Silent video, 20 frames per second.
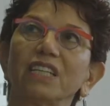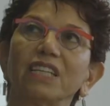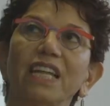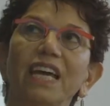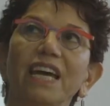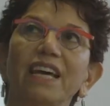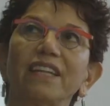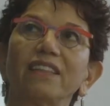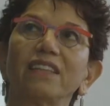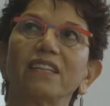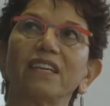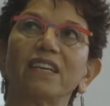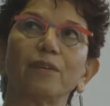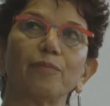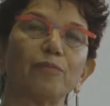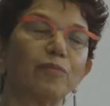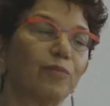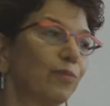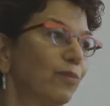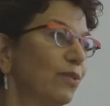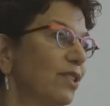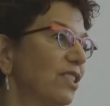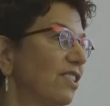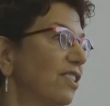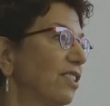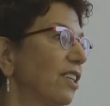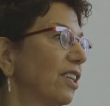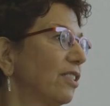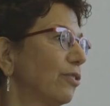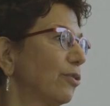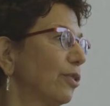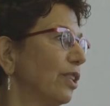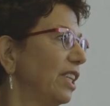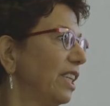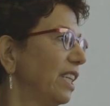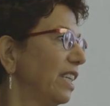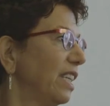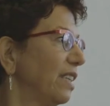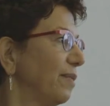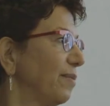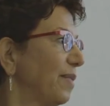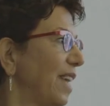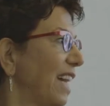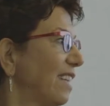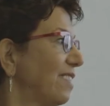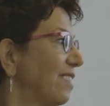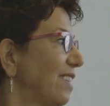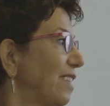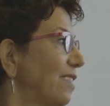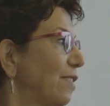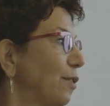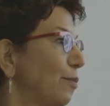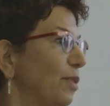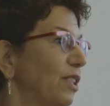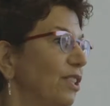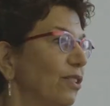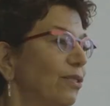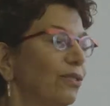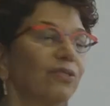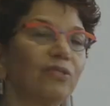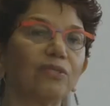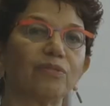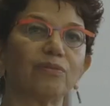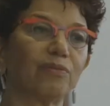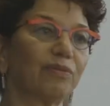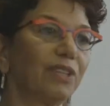that was not really accessible to